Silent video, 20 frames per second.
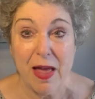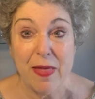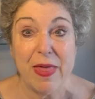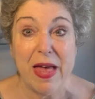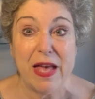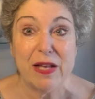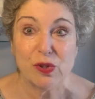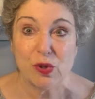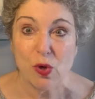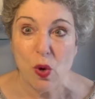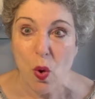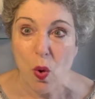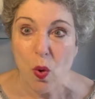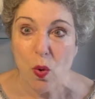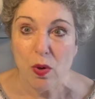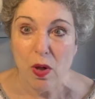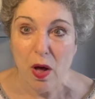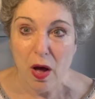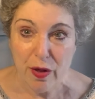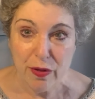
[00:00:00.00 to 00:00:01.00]
and that's a
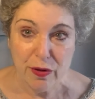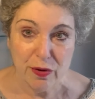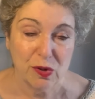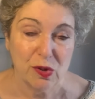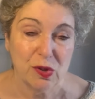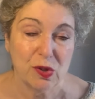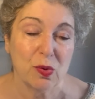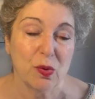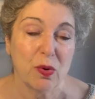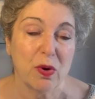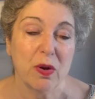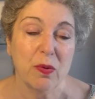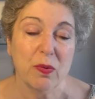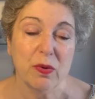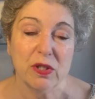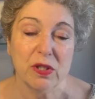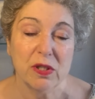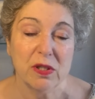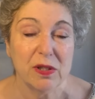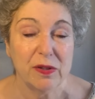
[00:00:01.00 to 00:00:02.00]
whole other story
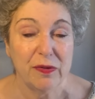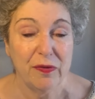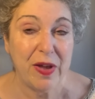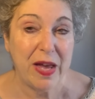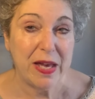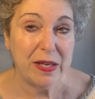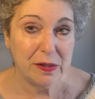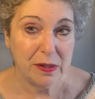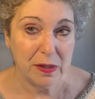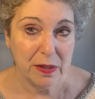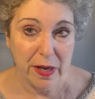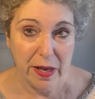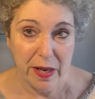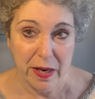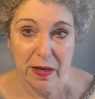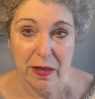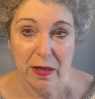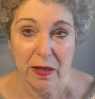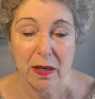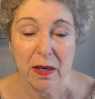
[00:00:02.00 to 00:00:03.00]
which is
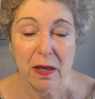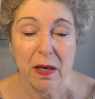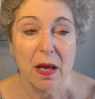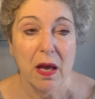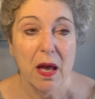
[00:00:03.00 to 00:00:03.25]
fascinating.